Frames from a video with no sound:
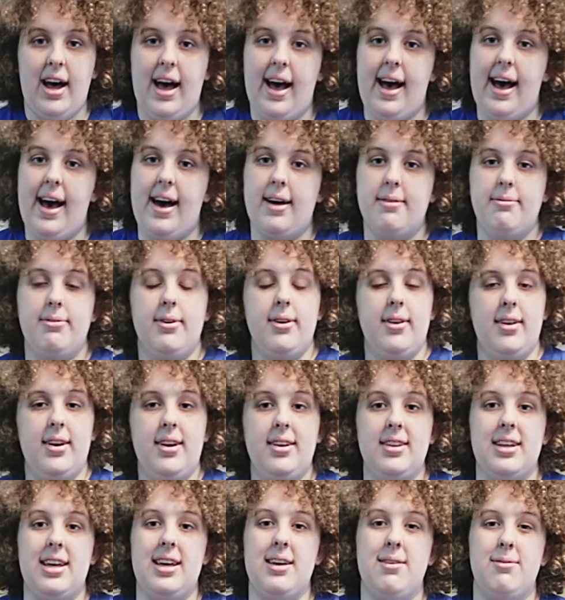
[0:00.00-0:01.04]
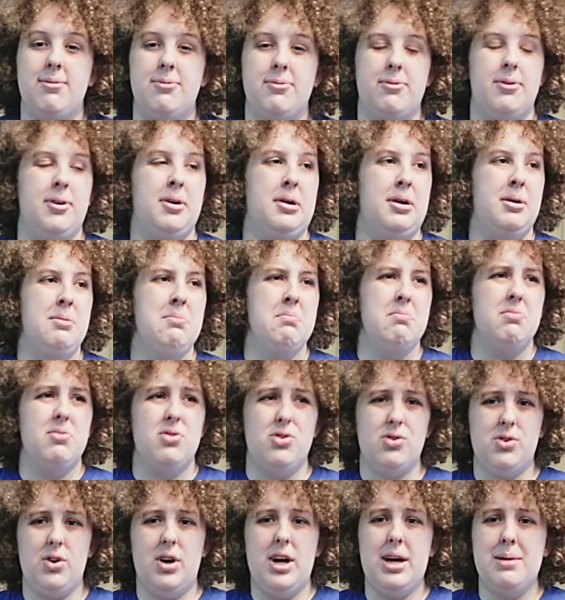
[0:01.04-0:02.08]
Advil, and Aleve for
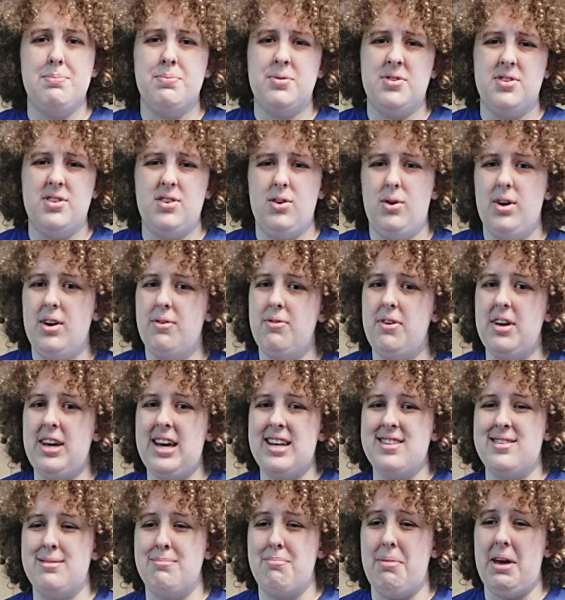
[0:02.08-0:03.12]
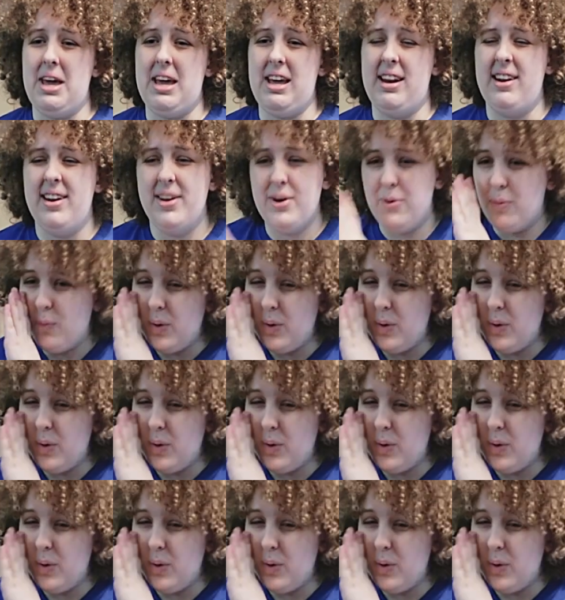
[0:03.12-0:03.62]
scrapes, or if you get some pain.